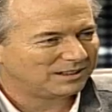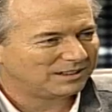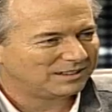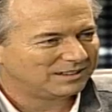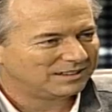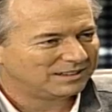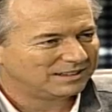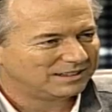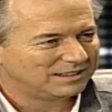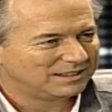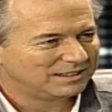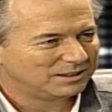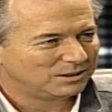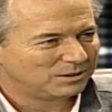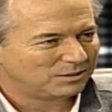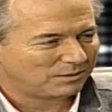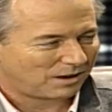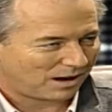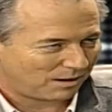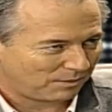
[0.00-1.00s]
uh,
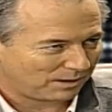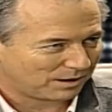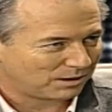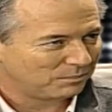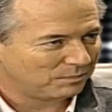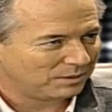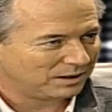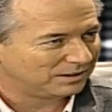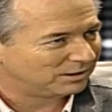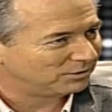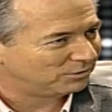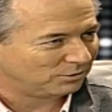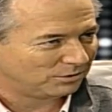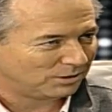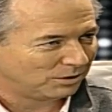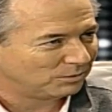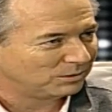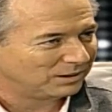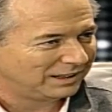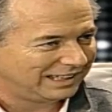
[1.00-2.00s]
I recommend that you
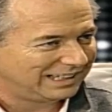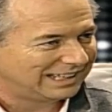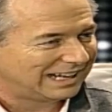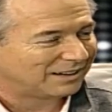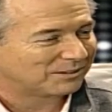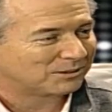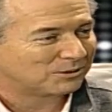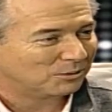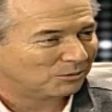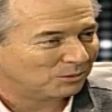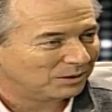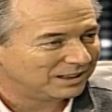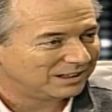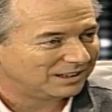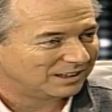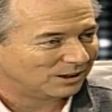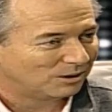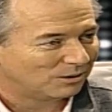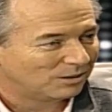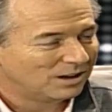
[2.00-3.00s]
don't yeah. lean out the
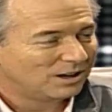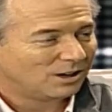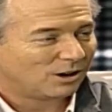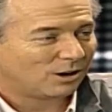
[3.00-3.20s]
window